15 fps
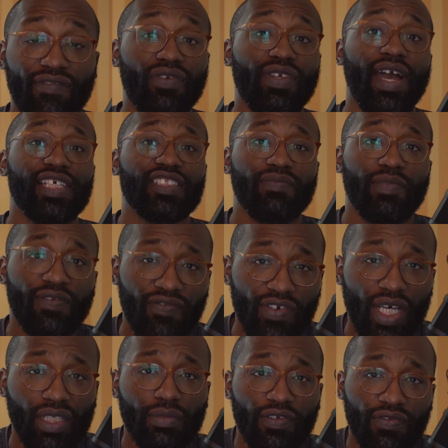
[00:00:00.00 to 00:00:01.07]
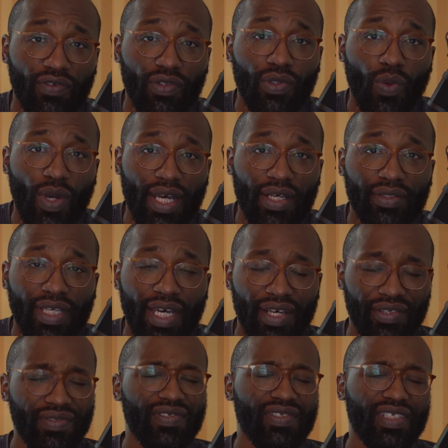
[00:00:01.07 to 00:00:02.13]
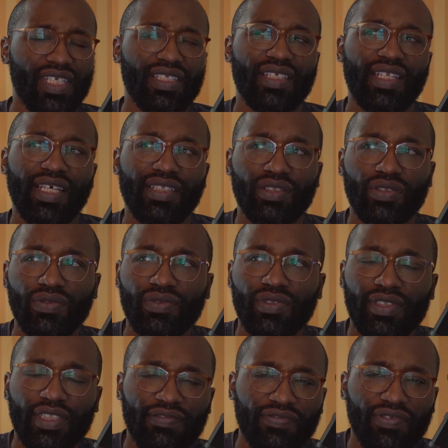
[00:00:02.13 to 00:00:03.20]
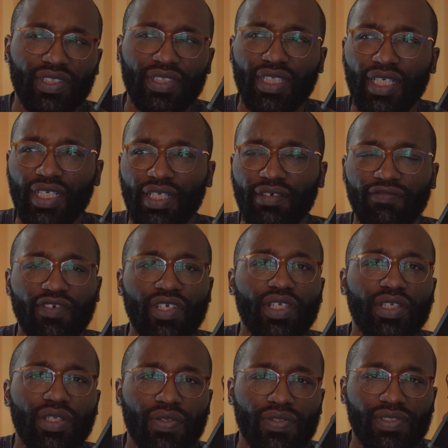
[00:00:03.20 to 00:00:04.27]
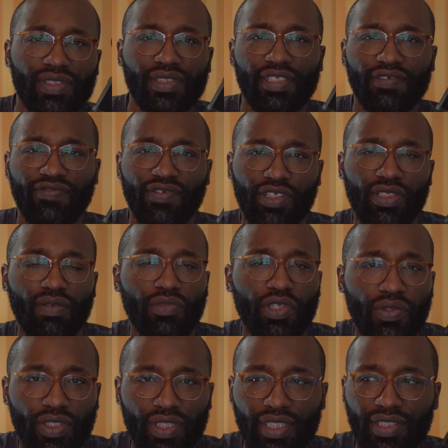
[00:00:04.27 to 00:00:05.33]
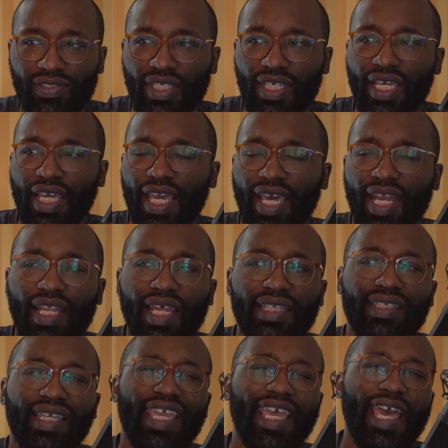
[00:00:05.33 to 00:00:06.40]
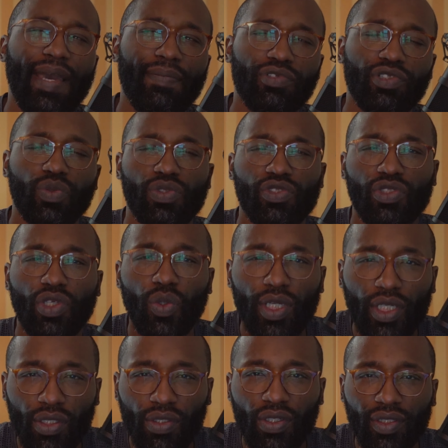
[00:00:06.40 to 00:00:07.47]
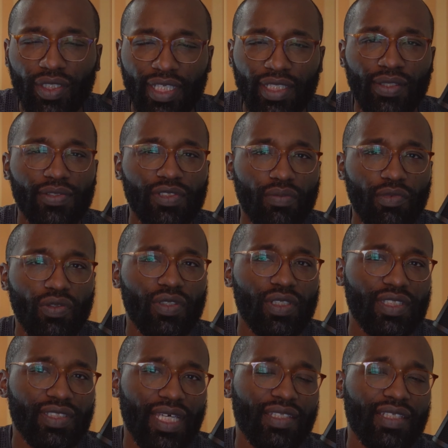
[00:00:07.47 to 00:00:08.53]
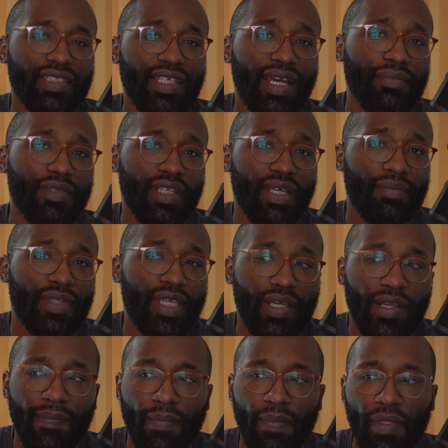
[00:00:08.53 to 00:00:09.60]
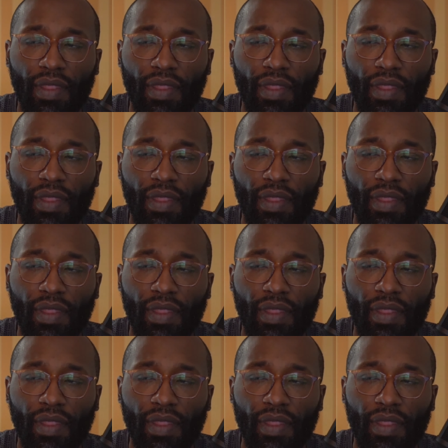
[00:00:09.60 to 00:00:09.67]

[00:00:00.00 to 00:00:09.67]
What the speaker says: If you guys have been following me for a while now, you'll see that I do different videos in different communities. And I like to capture what's going on in those communities at the time that I'm there.